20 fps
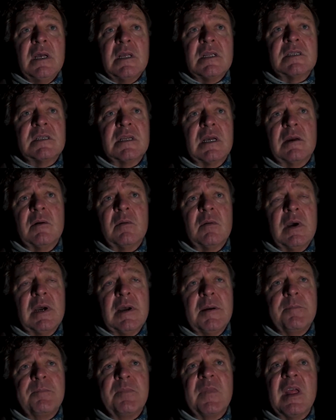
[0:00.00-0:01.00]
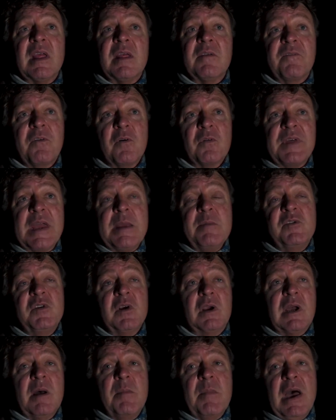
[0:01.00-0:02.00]
So for them
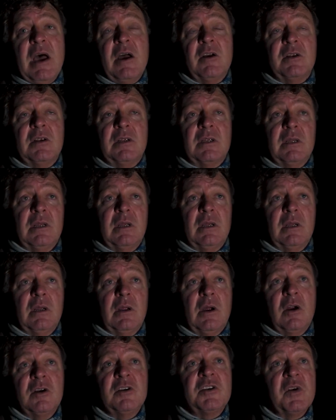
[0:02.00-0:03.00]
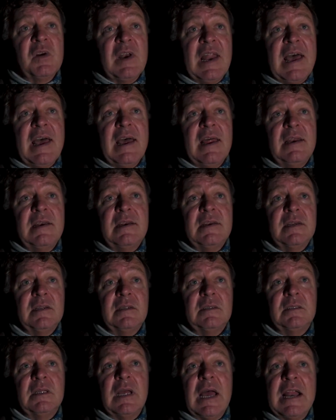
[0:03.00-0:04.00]
to come out onto land
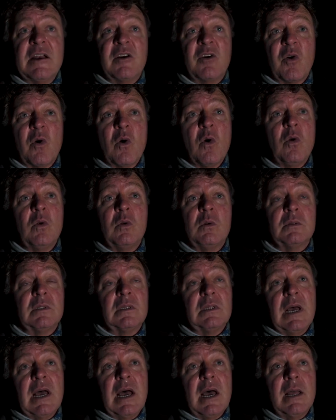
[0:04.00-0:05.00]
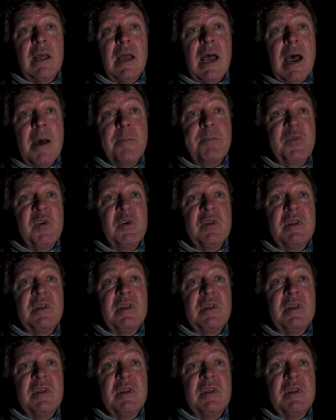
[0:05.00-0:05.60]
and crawl up to